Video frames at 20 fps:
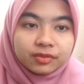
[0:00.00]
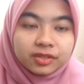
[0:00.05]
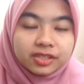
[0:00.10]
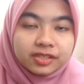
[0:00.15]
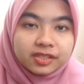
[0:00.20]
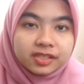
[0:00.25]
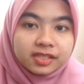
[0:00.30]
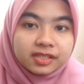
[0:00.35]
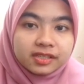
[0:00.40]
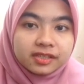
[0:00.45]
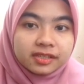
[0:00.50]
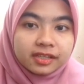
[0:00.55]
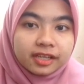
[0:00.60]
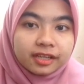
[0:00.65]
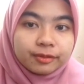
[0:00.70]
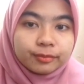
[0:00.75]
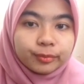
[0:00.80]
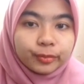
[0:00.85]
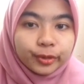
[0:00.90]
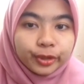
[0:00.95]
which is
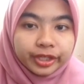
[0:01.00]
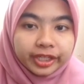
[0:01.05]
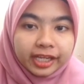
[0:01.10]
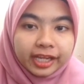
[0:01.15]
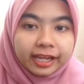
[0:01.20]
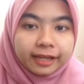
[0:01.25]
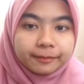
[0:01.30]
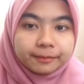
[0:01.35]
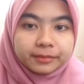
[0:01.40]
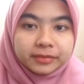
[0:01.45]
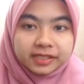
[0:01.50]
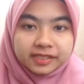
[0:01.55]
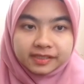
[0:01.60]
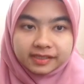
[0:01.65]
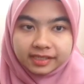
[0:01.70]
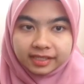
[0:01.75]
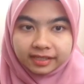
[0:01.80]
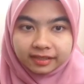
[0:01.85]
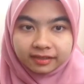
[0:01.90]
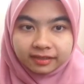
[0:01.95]

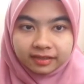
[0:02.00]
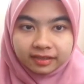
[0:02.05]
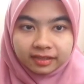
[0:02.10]
10.8%,